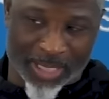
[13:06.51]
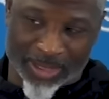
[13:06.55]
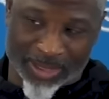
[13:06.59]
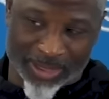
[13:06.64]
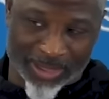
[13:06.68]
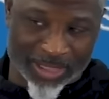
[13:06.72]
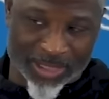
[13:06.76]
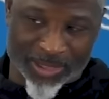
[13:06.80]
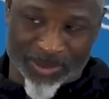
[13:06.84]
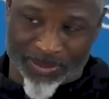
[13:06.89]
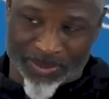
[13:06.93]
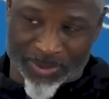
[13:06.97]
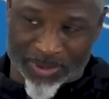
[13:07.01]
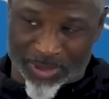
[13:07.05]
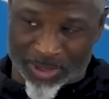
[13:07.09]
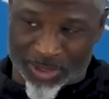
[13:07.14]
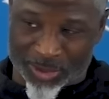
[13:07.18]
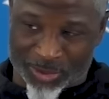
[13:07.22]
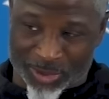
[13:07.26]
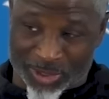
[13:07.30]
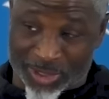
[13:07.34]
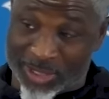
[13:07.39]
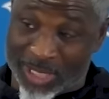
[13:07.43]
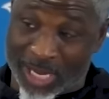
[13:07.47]
an easy
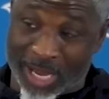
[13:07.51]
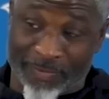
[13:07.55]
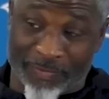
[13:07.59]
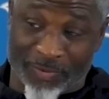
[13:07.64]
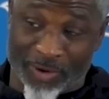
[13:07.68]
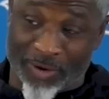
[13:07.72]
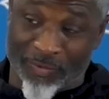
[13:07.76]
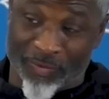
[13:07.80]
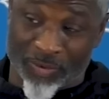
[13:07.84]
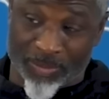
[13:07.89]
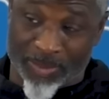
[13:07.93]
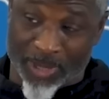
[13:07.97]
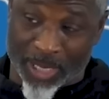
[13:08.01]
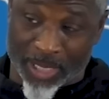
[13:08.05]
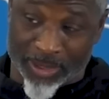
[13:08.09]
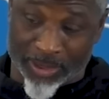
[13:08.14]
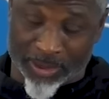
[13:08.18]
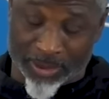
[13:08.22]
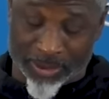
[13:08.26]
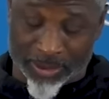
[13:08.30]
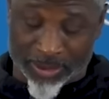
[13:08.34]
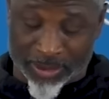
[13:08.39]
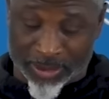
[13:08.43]
position. It's not for everybody.